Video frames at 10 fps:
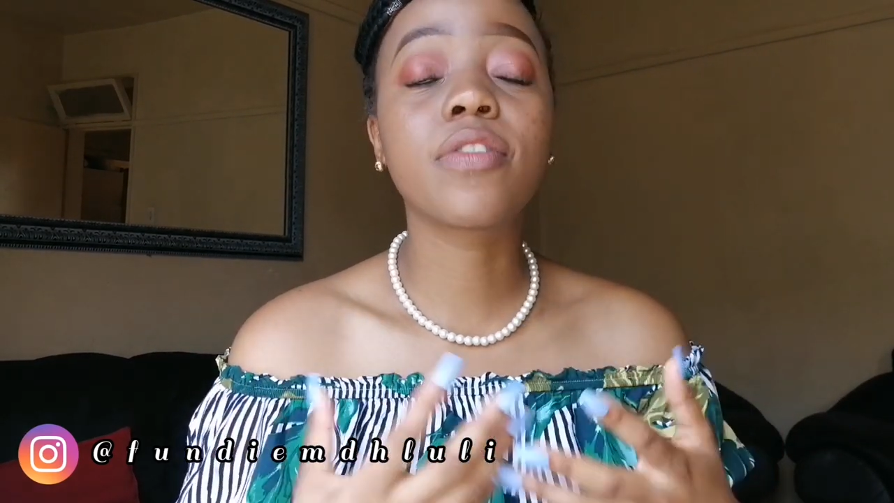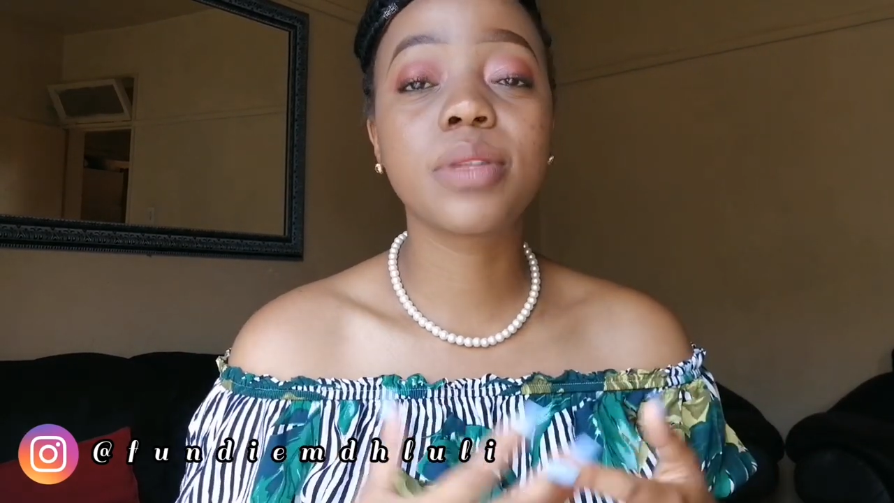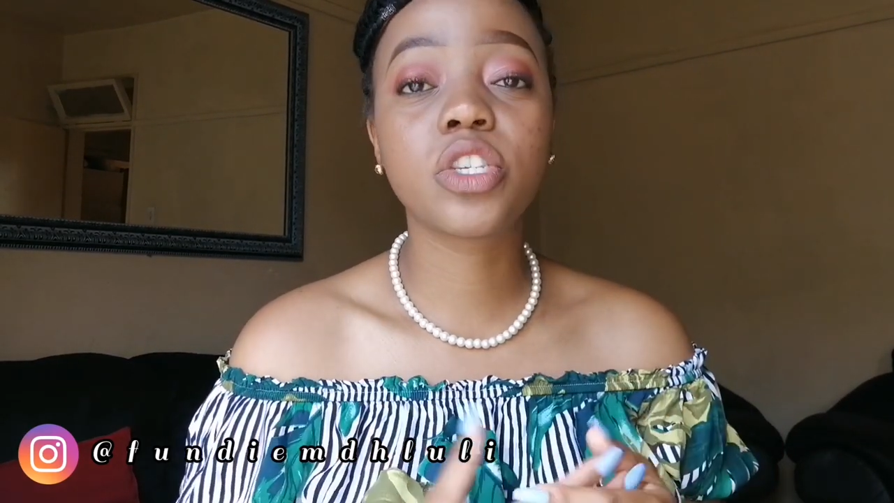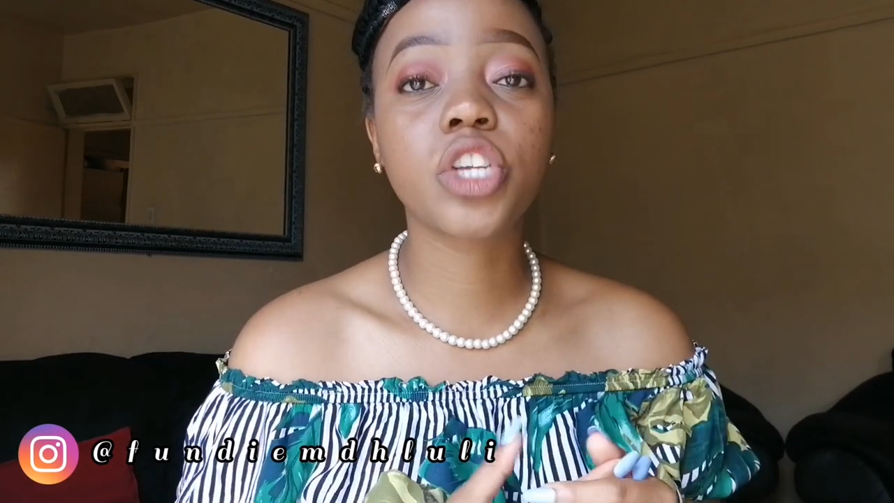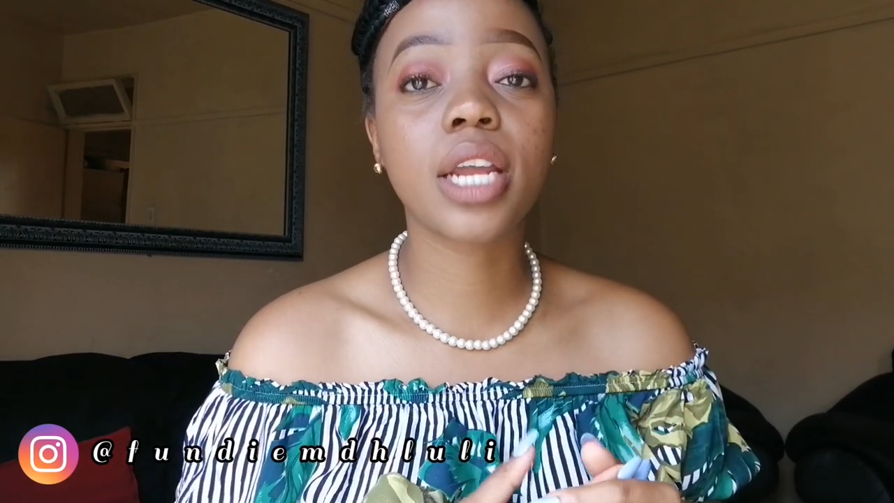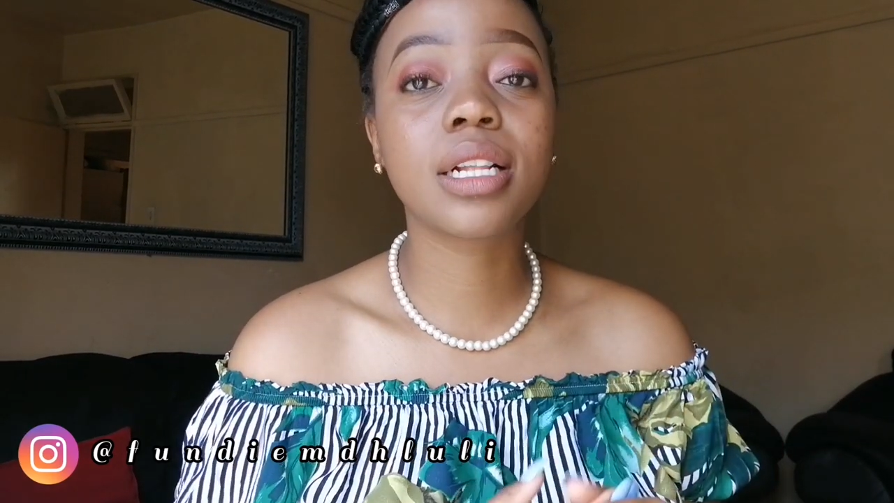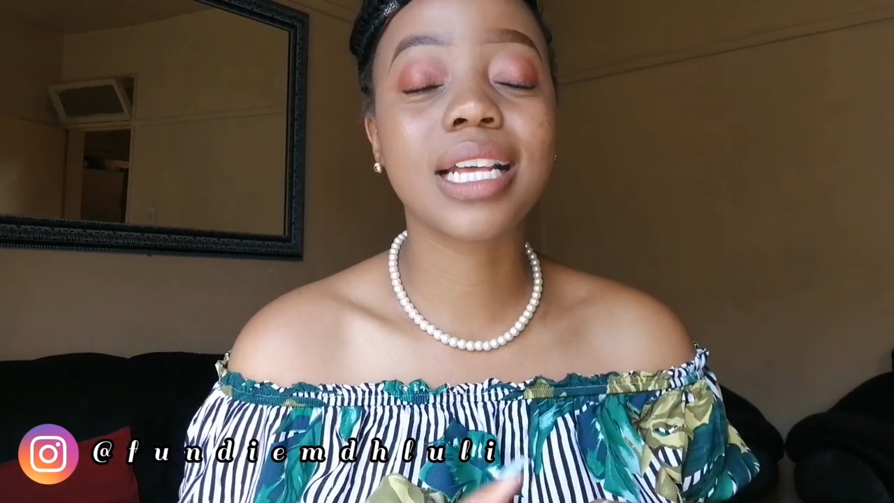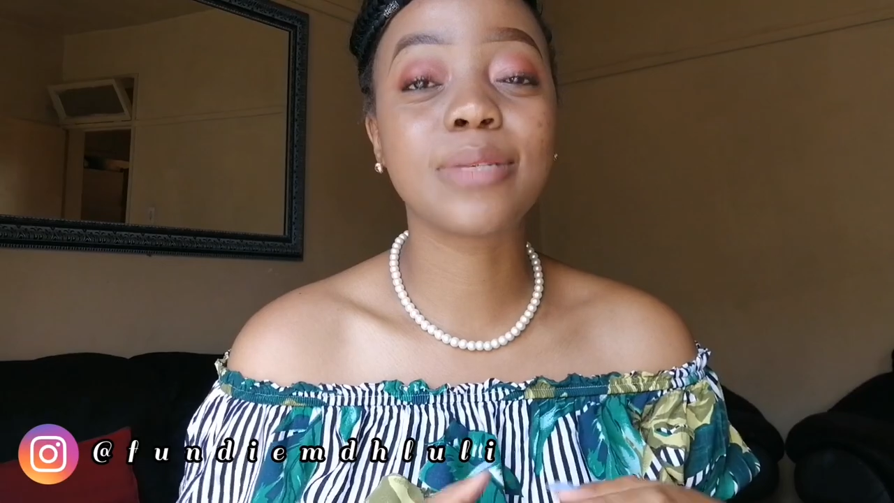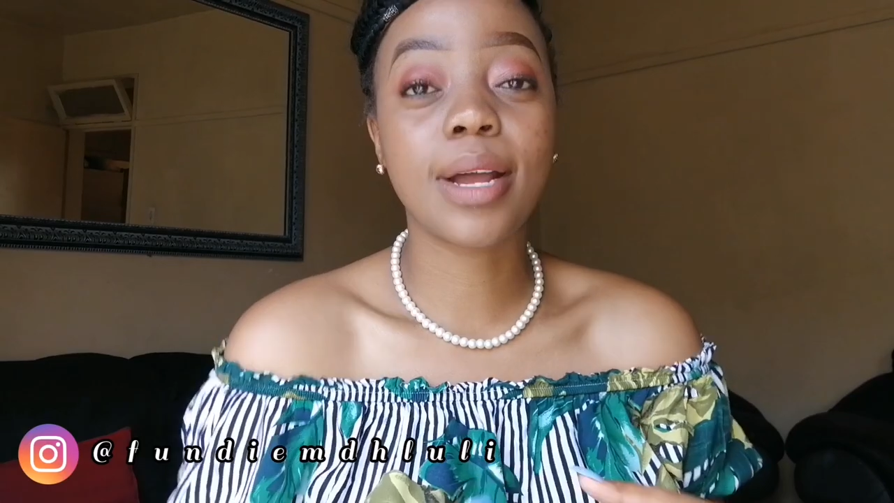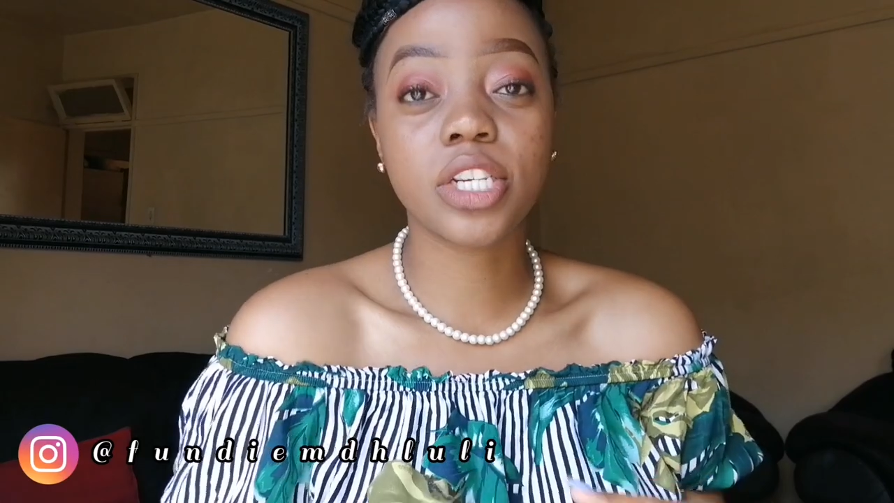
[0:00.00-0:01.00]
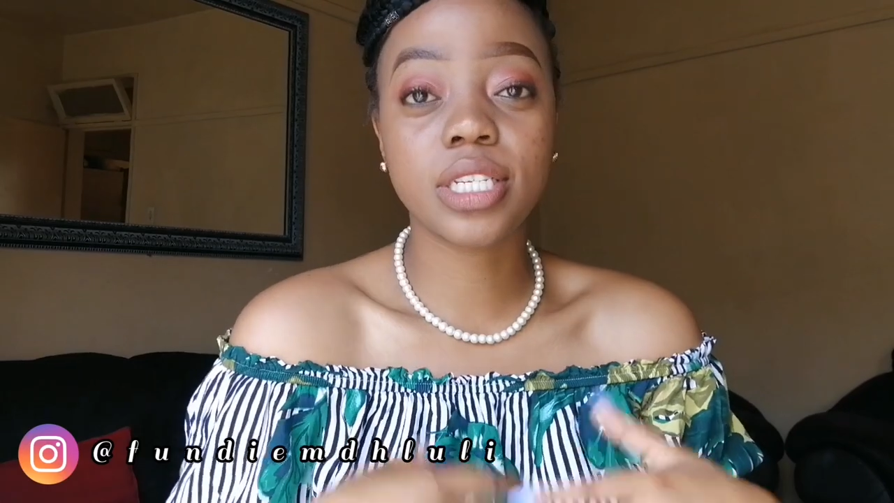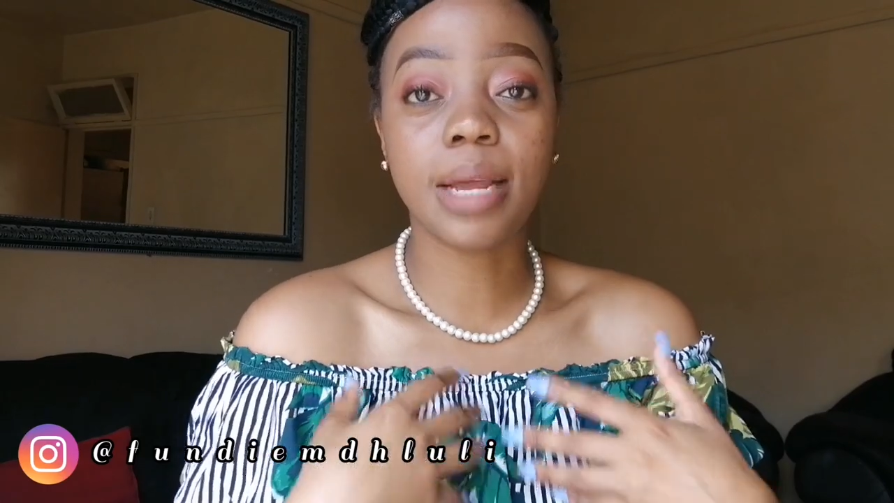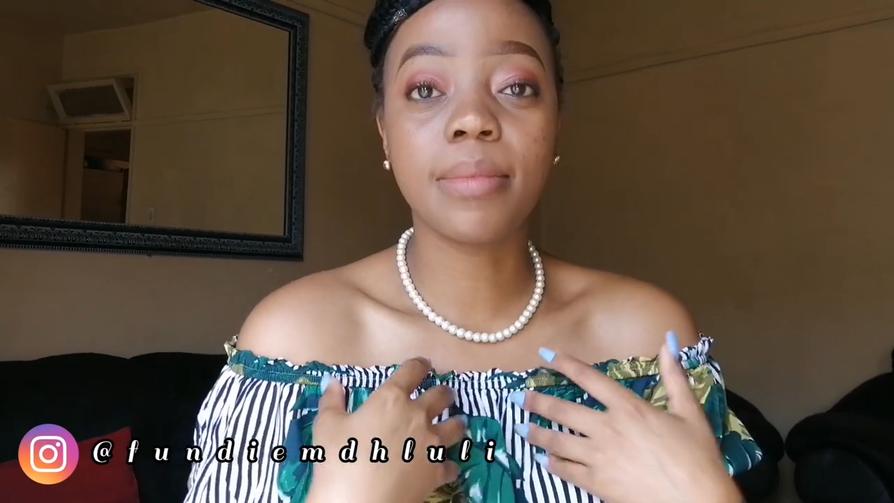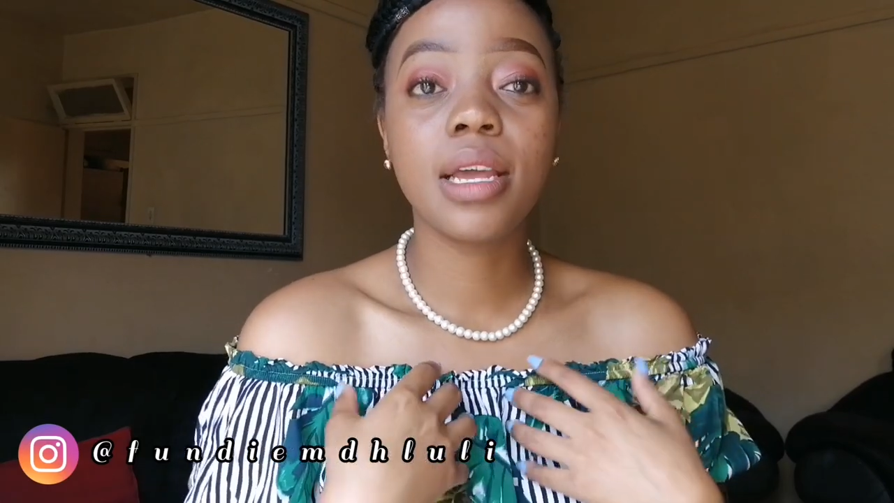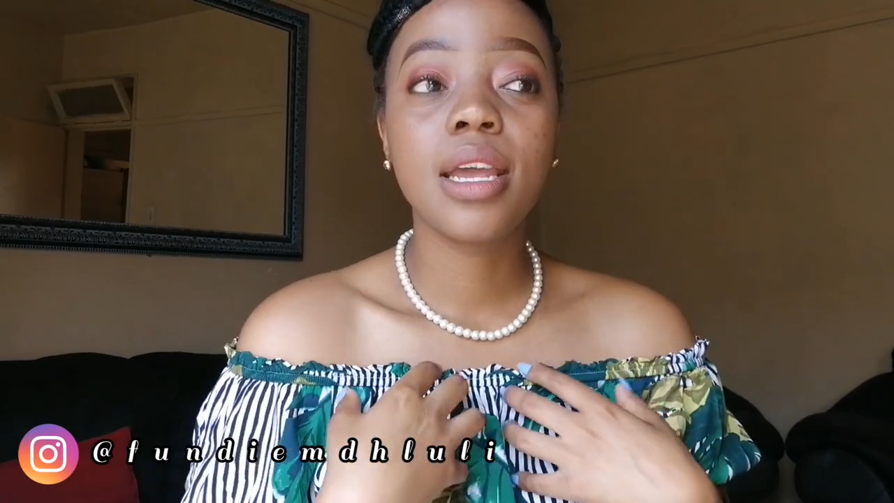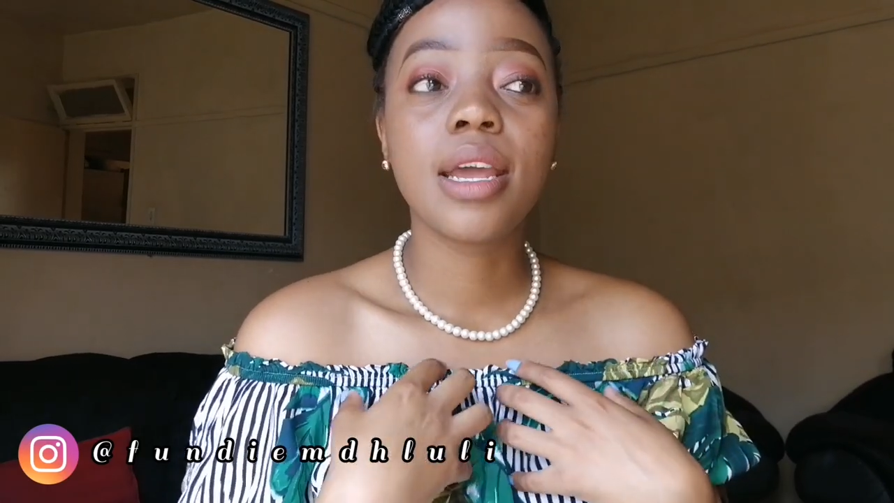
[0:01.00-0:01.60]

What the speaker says: from this channel, as much as I'm